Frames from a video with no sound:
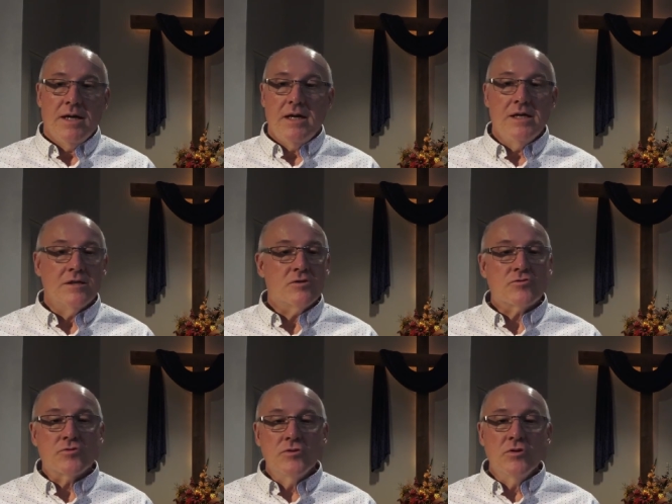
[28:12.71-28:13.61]
It
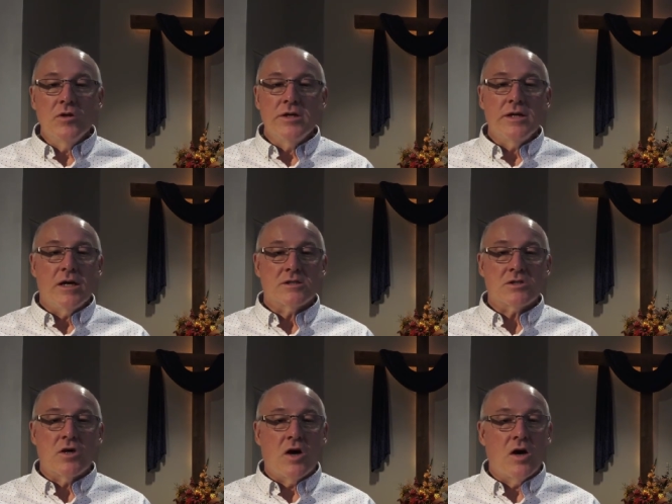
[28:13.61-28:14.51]
is truly a
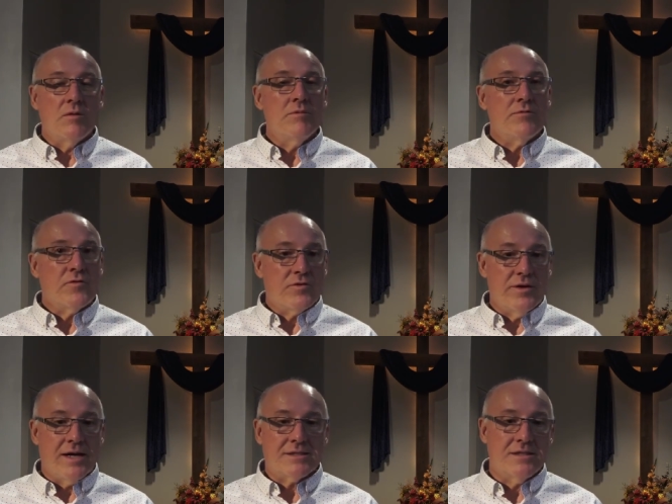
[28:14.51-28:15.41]
psalm for
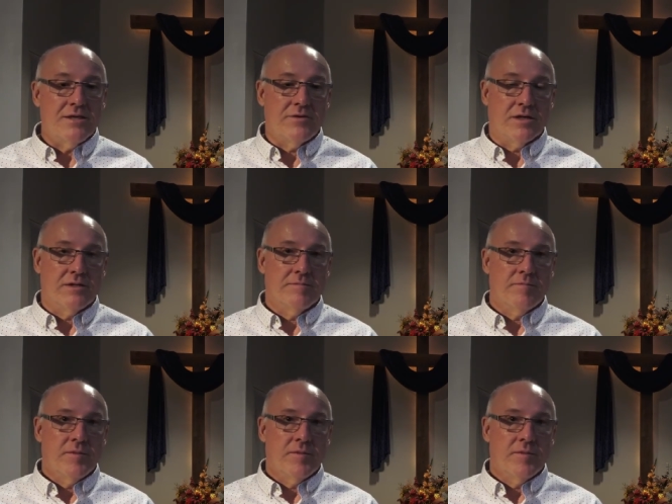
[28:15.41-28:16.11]
thanksgiving.